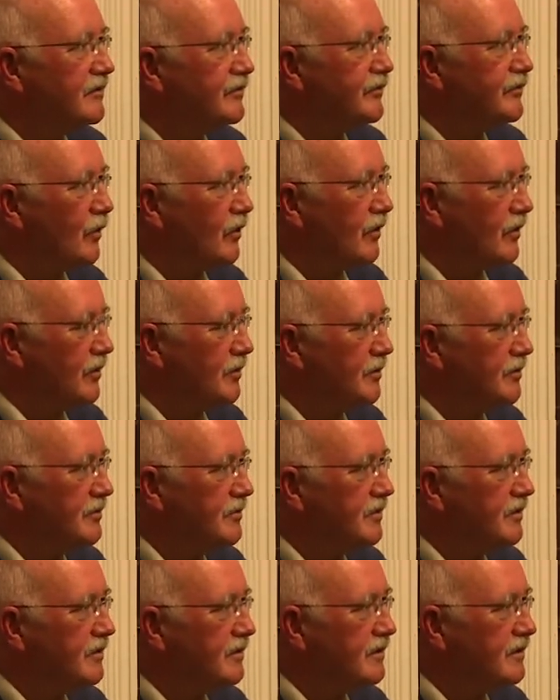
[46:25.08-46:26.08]

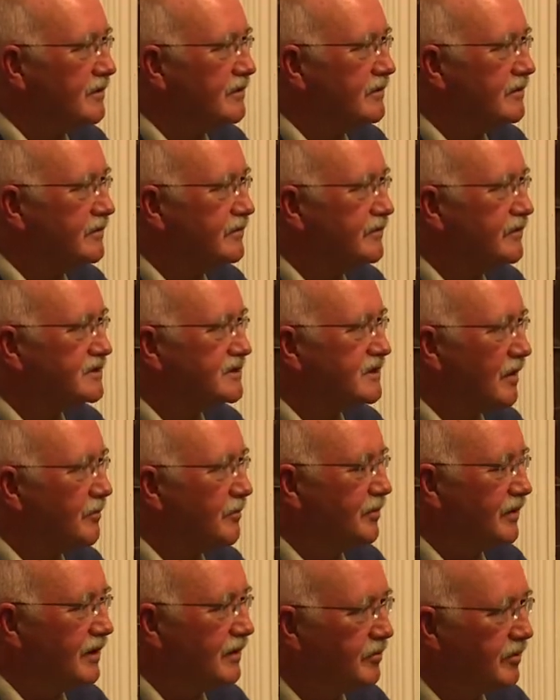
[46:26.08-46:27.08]
form, for
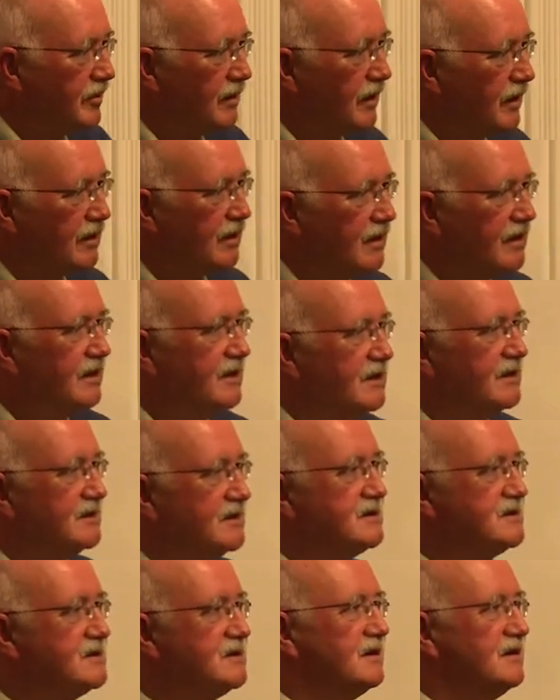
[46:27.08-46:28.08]
some people,
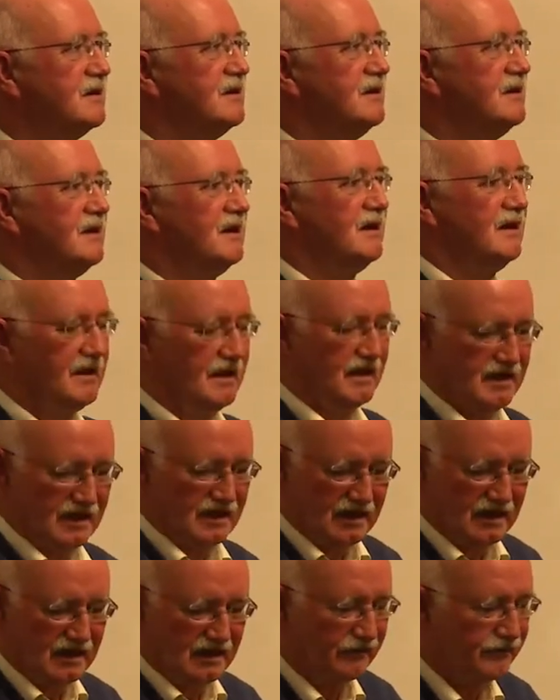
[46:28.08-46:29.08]
is
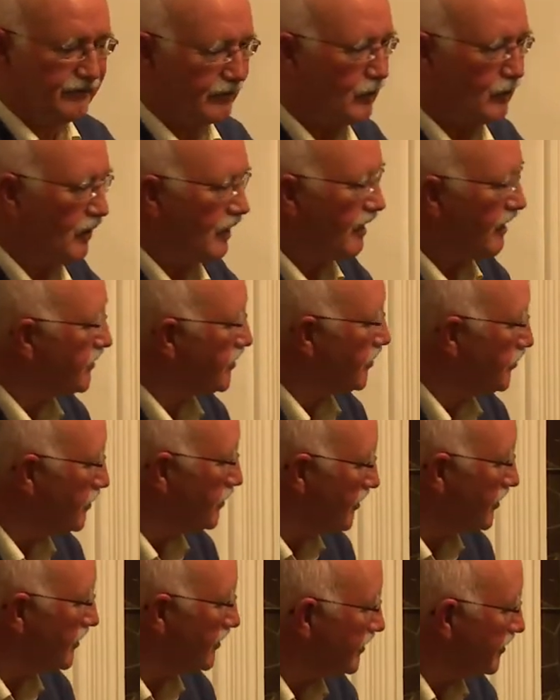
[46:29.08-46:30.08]
a four letter
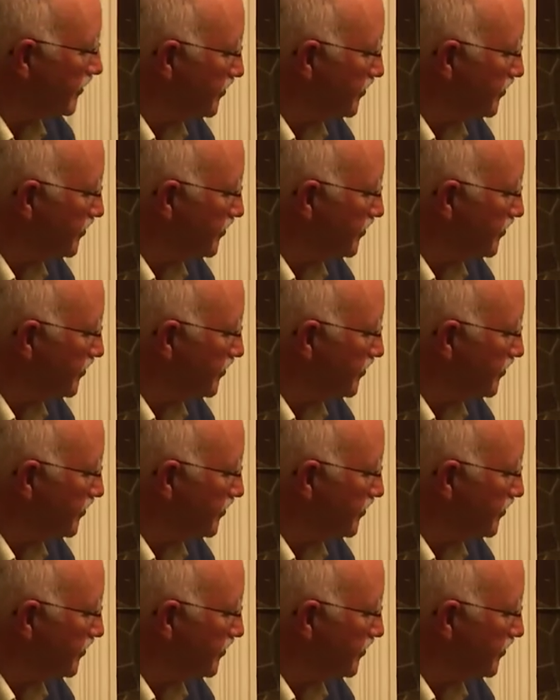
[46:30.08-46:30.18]
word